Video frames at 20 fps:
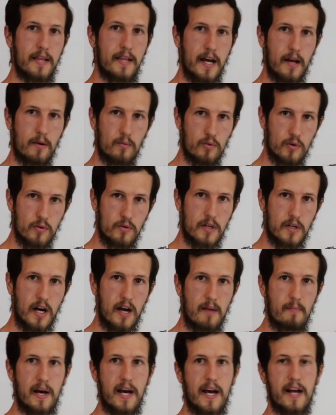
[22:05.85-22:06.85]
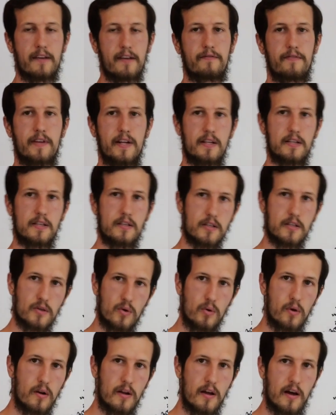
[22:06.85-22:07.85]
That root dieback feeds the
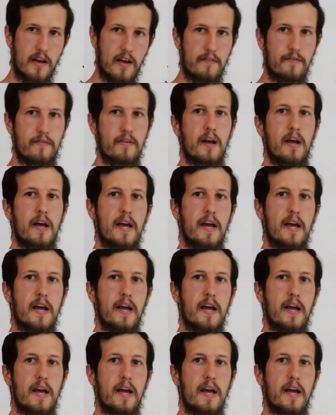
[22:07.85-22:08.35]
soil life,